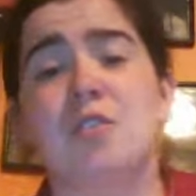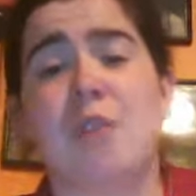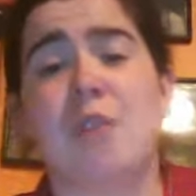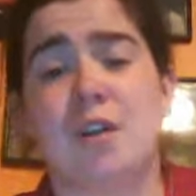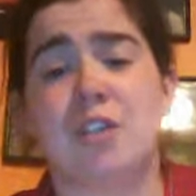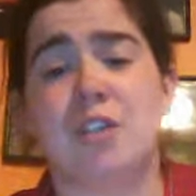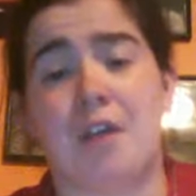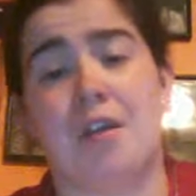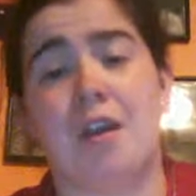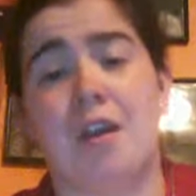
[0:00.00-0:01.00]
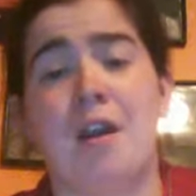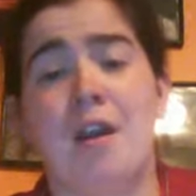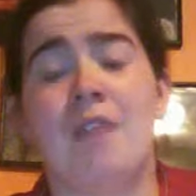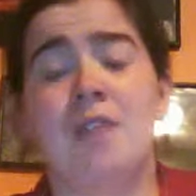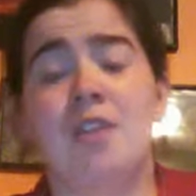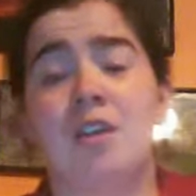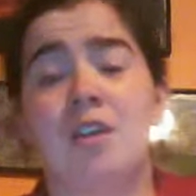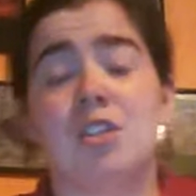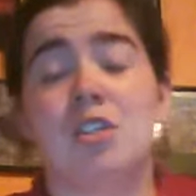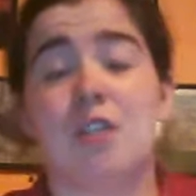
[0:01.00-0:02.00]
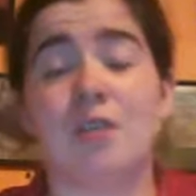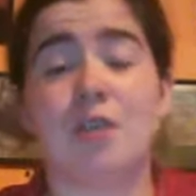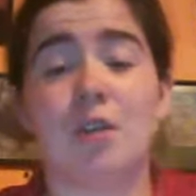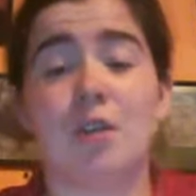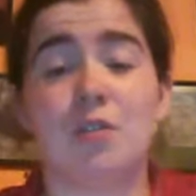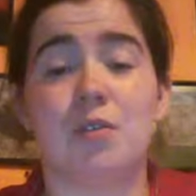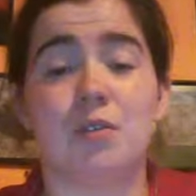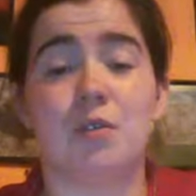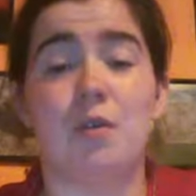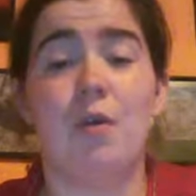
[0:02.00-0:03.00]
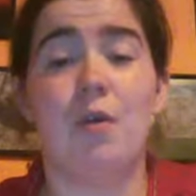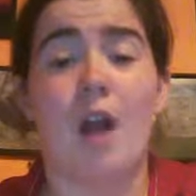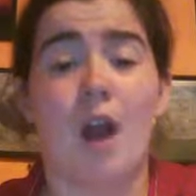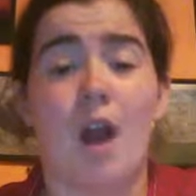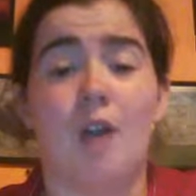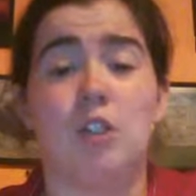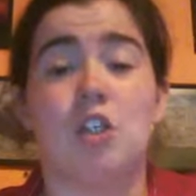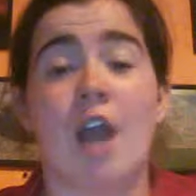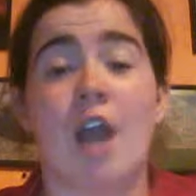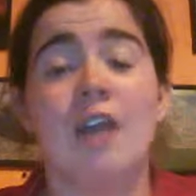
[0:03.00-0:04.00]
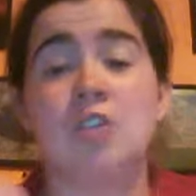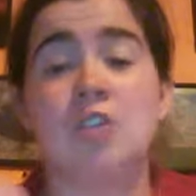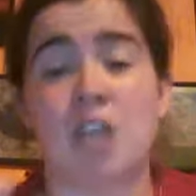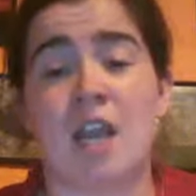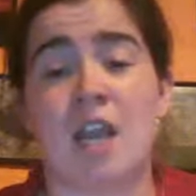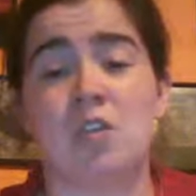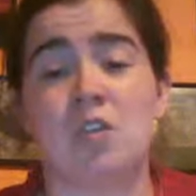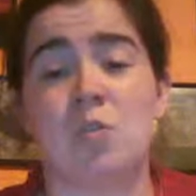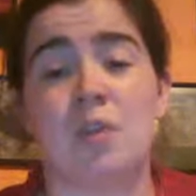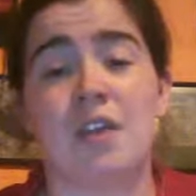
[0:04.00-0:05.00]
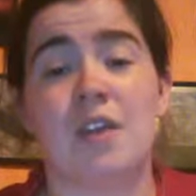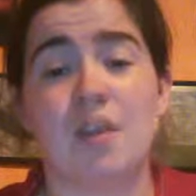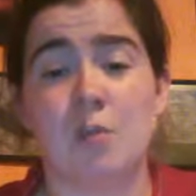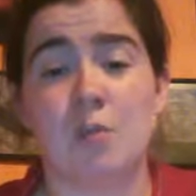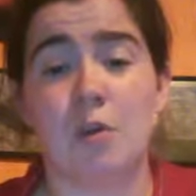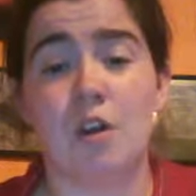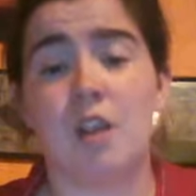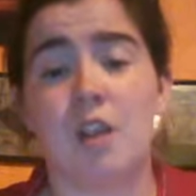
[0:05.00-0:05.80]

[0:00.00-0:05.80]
Mary Shelley. I feel like she definitely goes through a giant change within the book,